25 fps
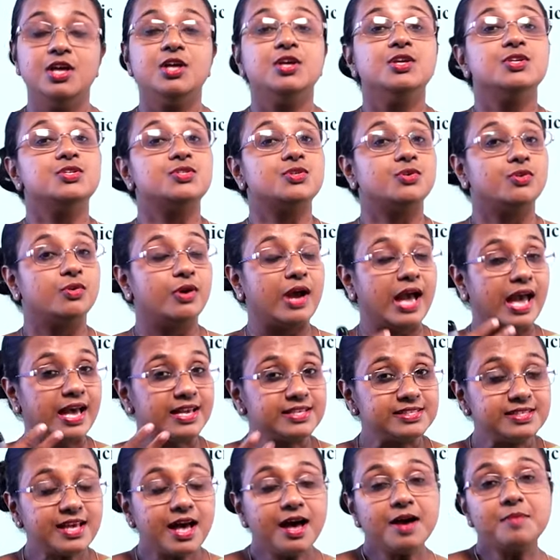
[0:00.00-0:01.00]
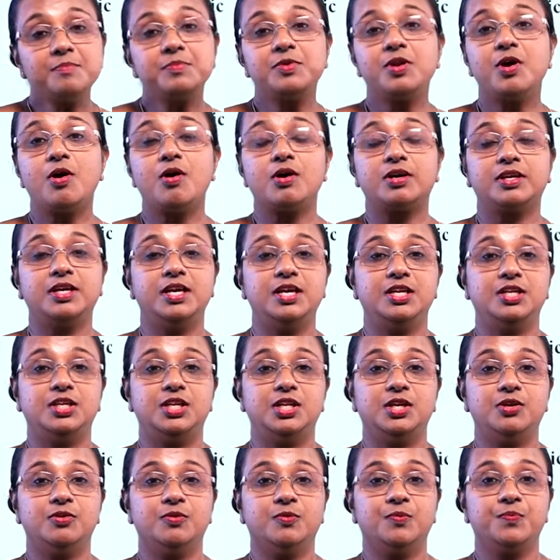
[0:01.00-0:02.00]
So, as I am talking to
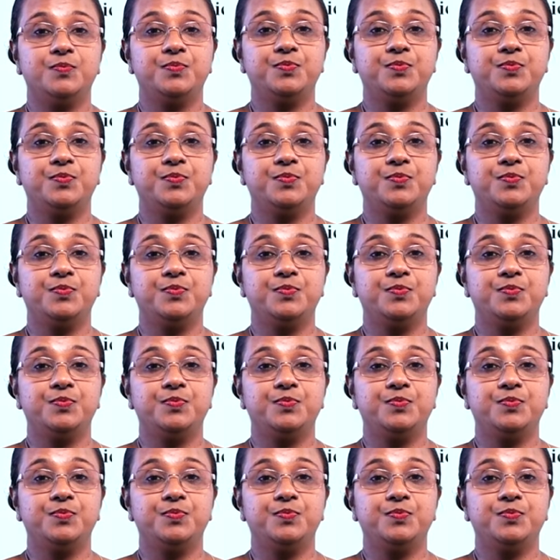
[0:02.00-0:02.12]
you,